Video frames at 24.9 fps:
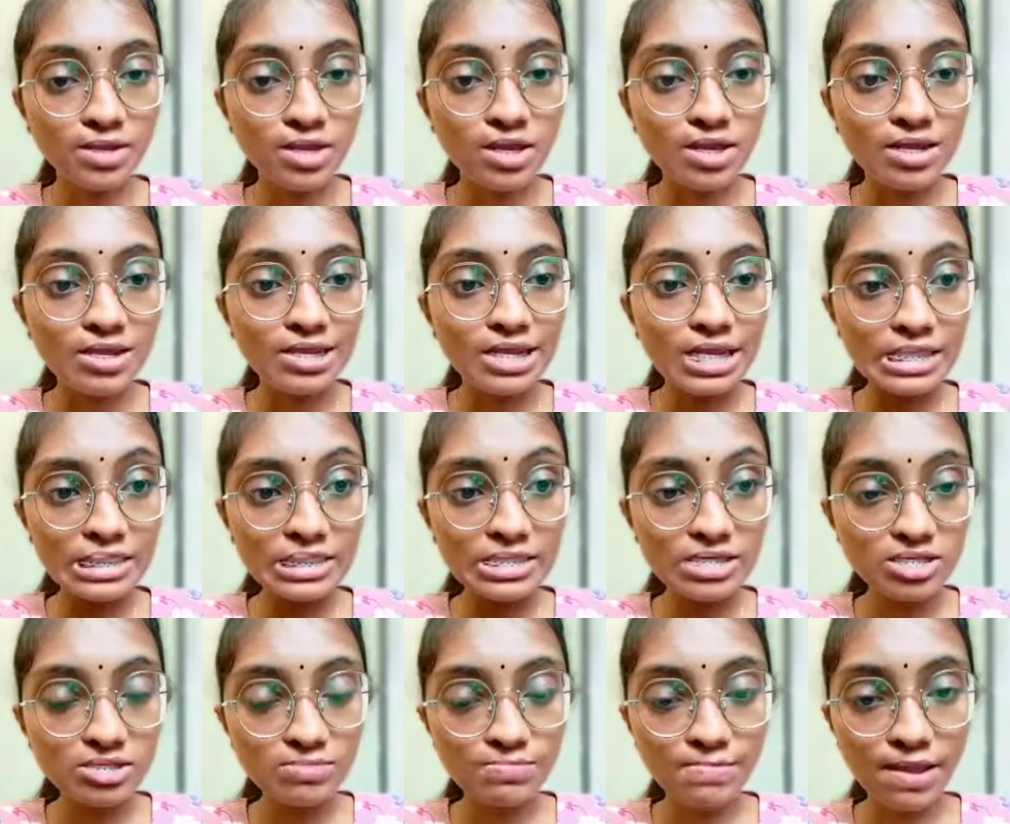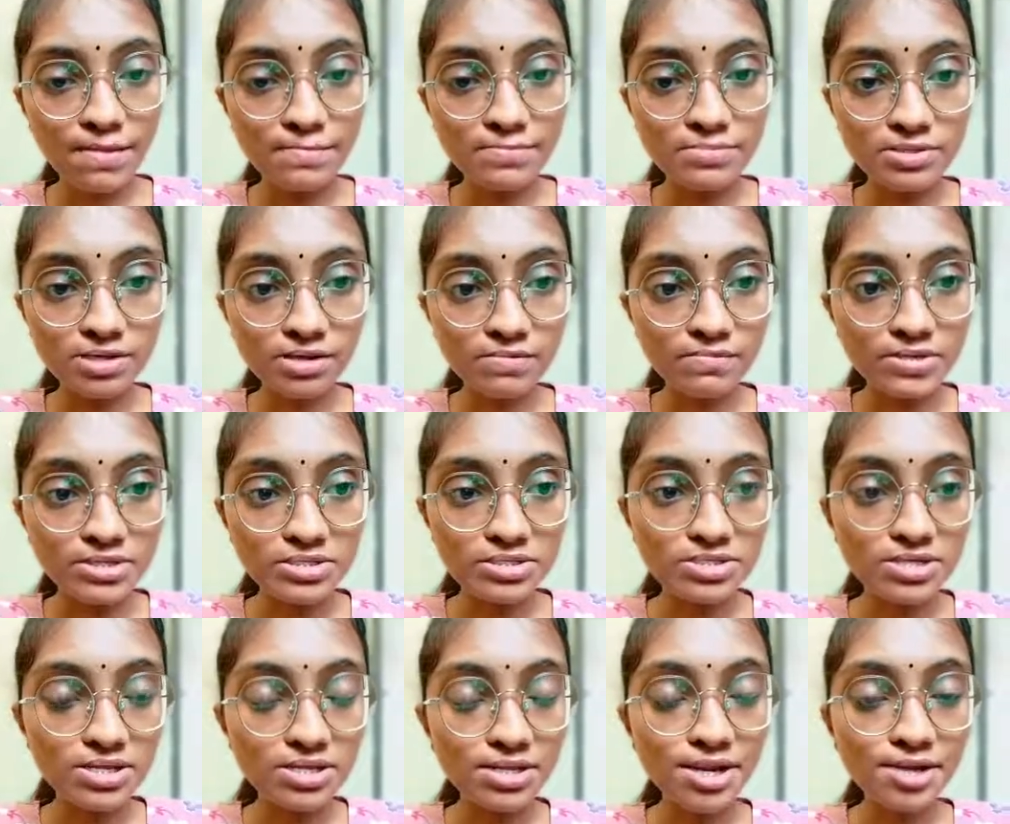In this map 7,
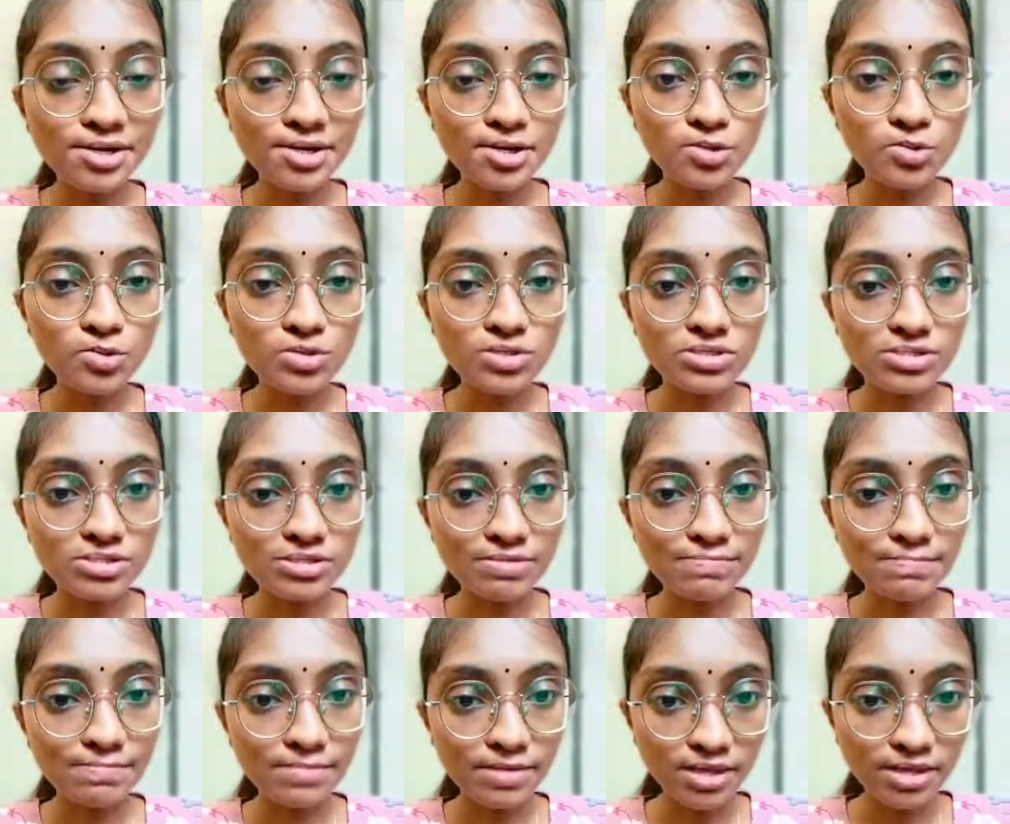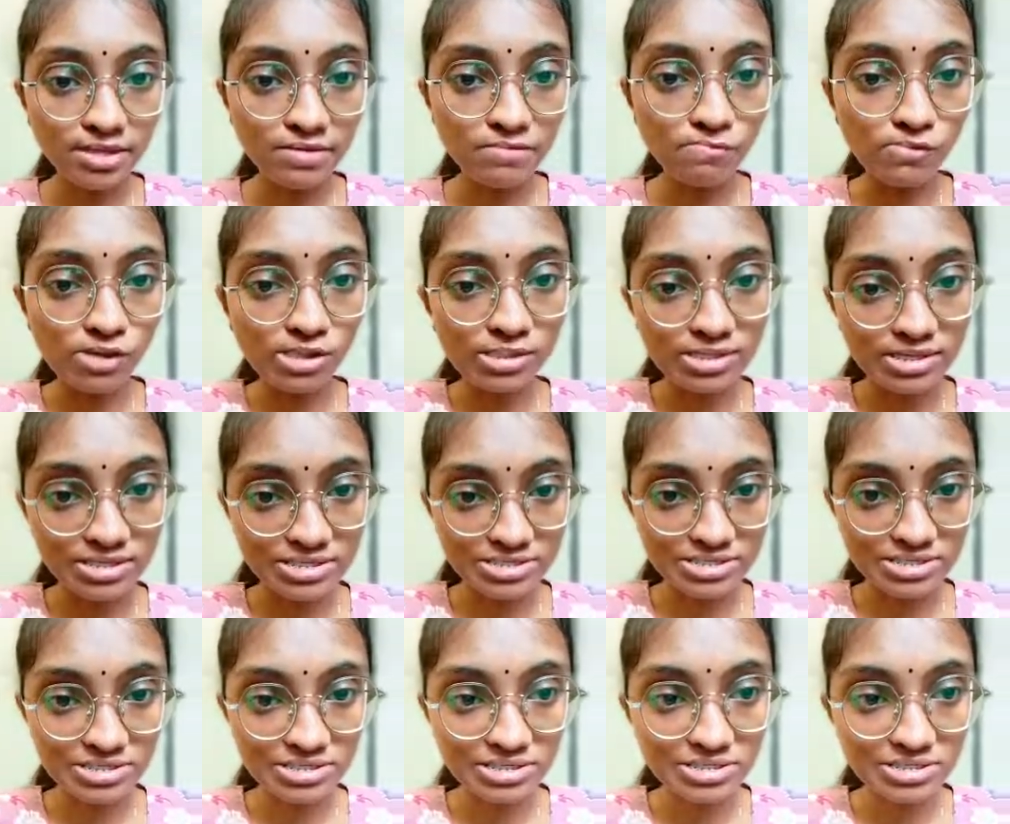Chinatown is the main
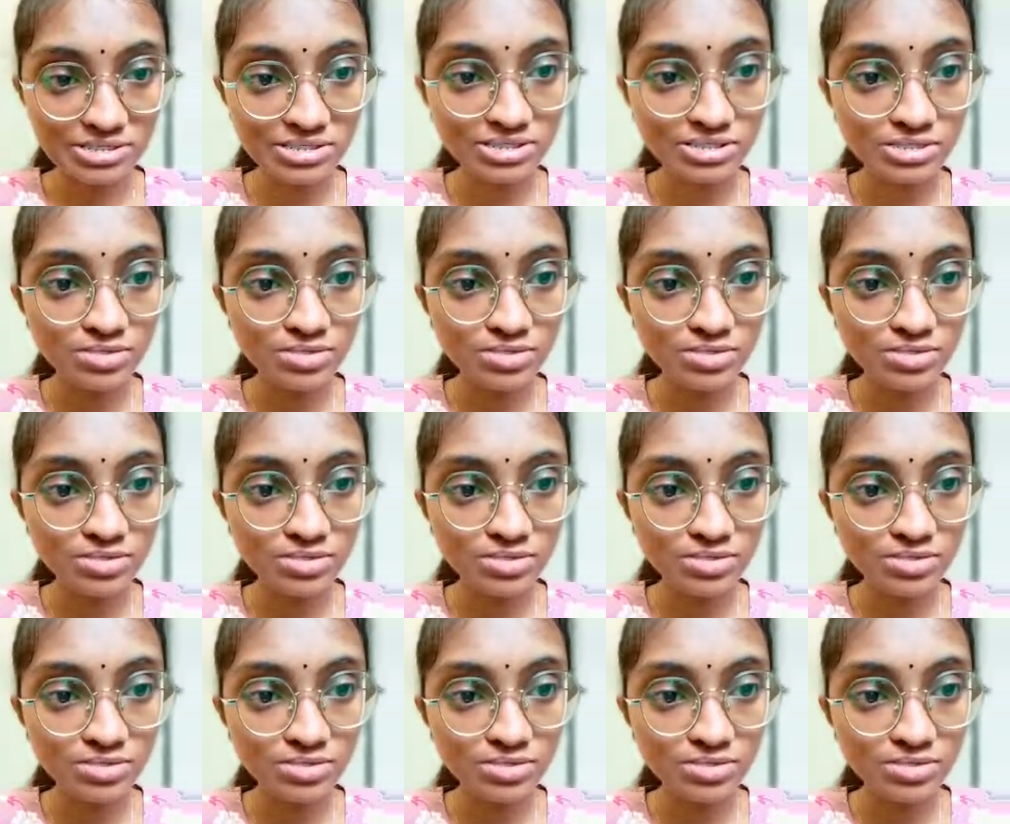vertices